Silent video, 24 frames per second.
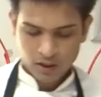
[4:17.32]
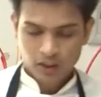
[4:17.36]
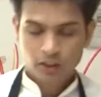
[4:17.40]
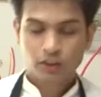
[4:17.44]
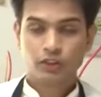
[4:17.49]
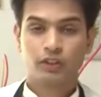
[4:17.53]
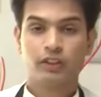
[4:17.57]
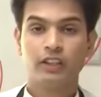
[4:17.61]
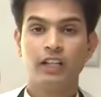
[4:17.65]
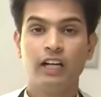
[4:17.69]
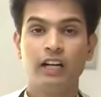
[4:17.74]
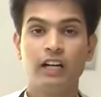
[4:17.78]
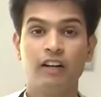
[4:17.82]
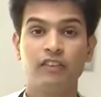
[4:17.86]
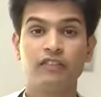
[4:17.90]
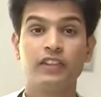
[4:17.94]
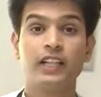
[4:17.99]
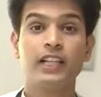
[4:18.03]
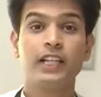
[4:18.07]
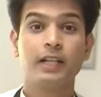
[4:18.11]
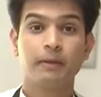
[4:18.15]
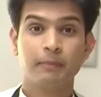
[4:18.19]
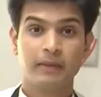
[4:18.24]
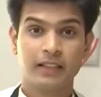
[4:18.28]
So now after
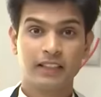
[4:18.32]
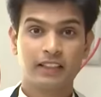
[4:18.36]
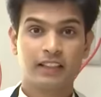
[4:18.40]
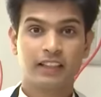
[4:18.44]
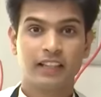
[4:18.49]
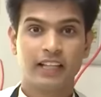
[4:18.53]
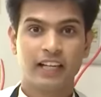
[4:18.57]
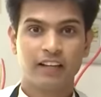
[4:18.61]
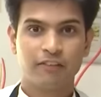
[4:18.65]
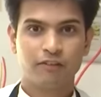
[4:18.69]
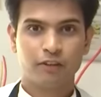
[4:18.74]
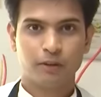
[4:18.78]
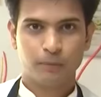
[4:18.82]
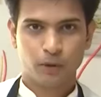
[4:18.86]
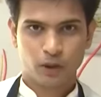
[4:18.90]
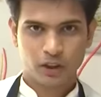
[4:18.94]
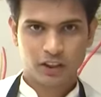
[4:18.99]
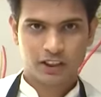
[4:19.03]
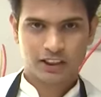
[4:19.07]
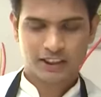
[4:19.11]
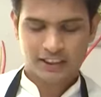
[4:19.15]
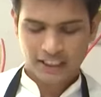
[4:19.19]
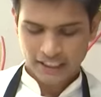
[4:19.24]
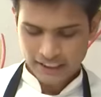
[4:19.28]
trimming the cake from all
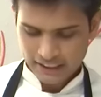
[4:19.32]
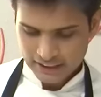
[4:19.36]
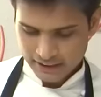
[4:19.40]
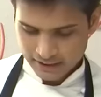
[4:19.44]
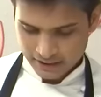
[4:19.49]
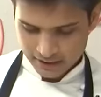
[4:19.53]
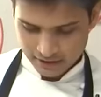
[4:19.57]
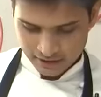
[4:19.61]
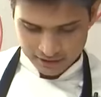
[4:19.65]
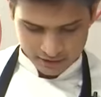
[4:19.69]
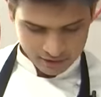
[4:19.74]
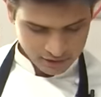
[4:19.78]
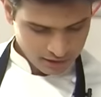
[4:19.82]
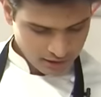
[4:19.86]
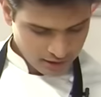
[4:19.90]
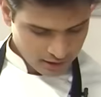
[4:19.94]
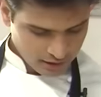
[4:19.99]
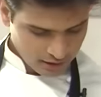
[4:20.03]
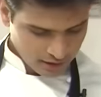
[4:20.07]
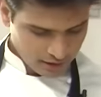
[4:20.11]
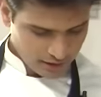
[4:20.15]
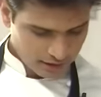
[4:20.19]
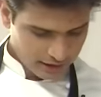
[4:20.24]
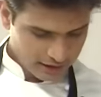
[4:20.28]
the sides,
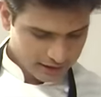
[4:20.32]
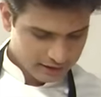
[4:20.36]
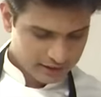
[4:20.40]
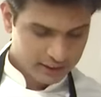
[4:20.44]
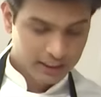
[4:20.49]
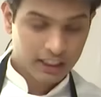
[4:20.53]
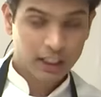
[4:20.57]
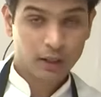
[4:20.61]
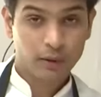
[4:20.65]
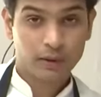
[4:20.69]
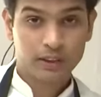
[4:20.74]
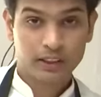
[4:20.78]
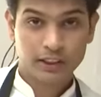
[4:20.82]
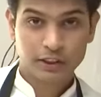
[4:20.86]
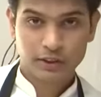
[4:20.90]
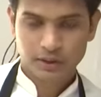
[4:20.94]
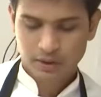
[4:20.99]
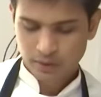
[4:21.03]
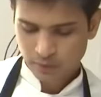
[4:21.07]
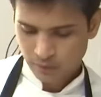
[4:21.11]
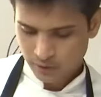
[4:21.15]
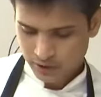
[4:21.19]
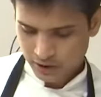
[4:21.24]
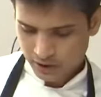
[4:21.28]
let's cover this
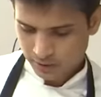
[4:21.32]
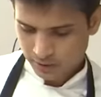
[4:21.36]
with